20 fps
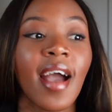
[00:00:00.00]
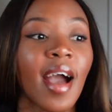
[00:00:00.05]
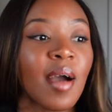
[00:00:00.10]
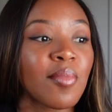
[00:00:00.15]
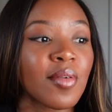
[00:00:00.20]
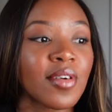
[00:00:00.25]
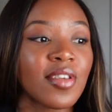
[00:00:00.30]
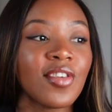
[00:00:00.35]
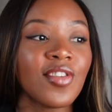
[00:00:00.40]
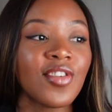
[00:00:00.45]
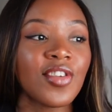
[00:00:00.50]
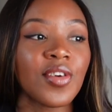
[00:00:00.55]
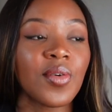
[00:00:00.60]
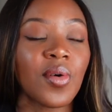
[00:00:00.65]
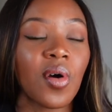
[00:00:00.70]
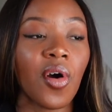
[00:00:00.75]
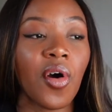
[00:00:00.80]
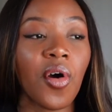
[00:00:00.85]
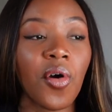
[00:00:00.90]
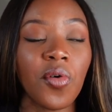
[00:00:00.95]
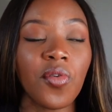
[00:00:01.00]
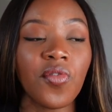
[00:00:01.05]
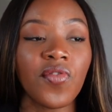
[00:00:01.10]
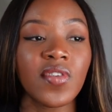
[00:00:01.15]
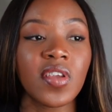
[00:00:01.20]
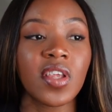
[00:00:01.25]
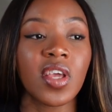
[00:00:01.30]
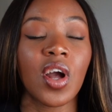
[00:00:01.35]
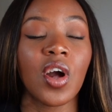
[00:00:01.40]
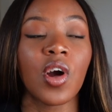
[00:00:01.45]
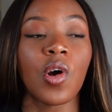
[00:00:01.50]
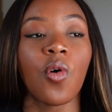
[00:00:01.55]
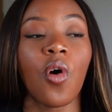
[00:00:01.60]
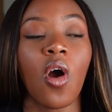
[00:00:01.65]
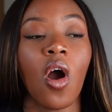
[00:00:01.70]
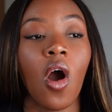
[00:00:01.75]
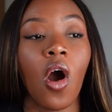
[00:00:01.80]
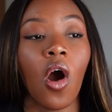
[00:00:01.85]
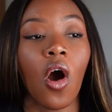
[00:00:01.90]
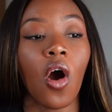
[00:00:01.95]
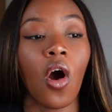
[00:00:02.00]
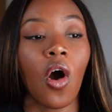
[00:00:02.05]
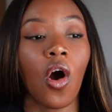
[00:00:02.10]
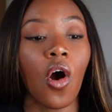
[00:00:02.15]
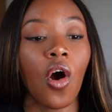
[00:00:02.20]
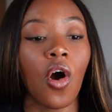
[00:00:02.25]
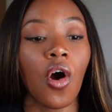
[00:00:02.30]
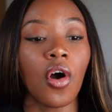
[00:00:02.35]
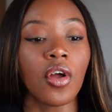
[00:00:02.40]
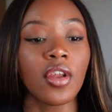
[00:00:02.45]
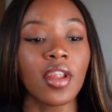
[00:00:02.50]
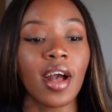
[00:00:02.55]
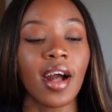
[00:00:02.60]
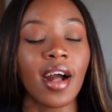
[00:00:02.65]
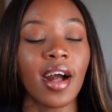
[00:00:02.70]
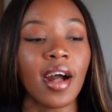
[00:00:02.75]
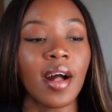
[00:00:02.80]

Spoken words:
I'm going to do a whole video on